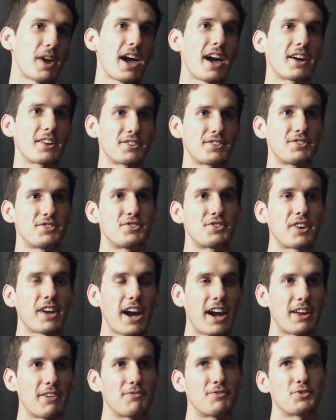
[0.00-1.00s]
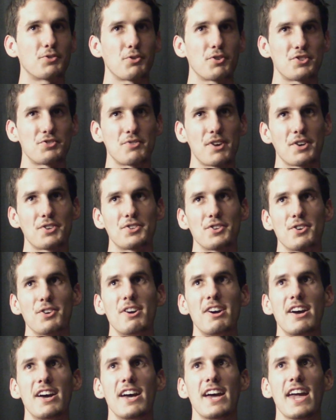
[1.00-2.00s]
act kind of story structure.
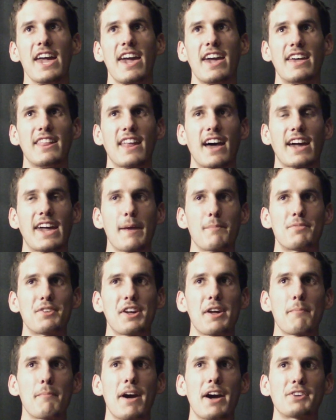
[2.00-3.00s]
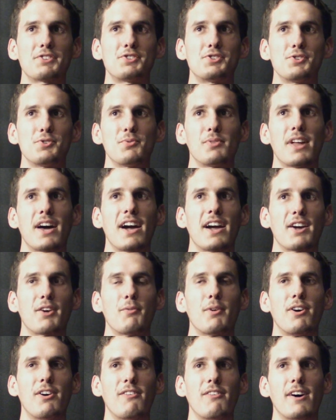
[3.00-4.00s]
And I kept thinking back to
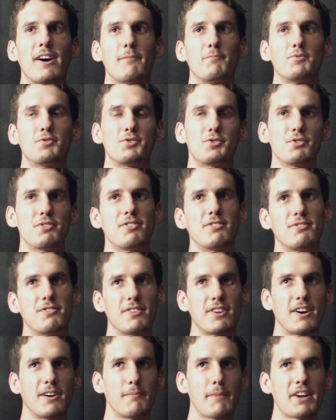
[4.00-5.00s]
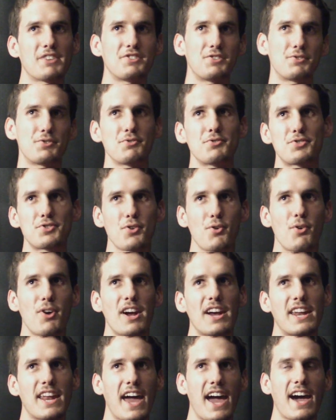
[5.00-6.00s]
as a true story
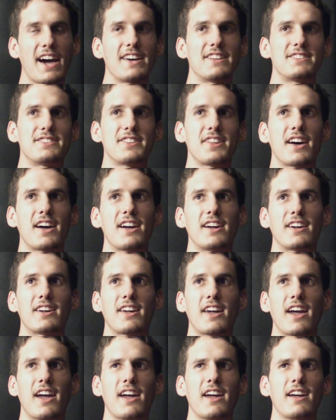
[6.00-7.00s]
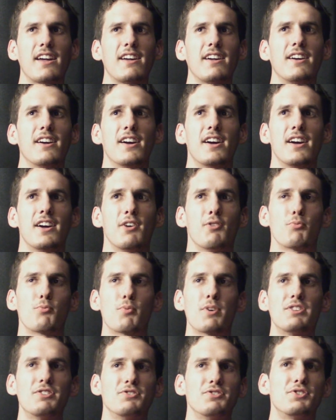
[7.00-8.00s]
and as like a
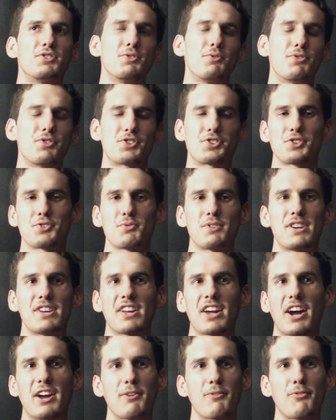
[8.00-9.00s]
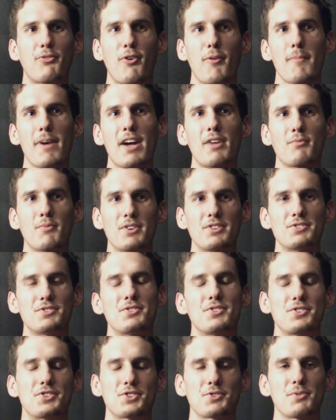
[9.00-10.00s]
written to the screen kind of format, and written to
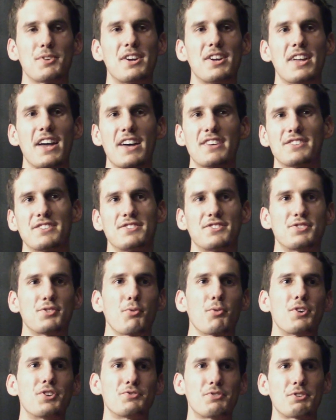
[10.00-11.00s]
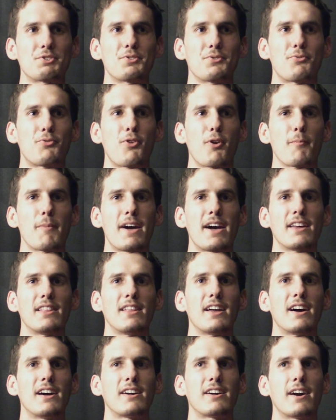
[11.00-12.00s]
the screen as a story structure format.
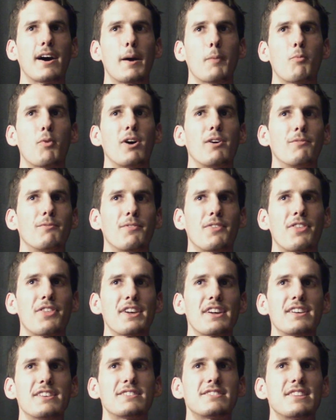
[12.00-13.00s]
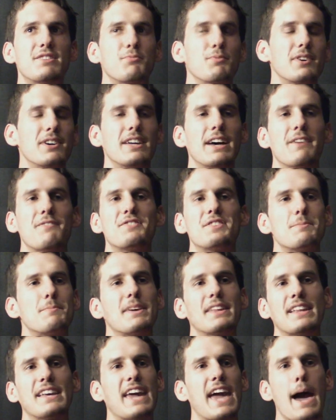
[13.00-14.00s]
The things in real life seemingly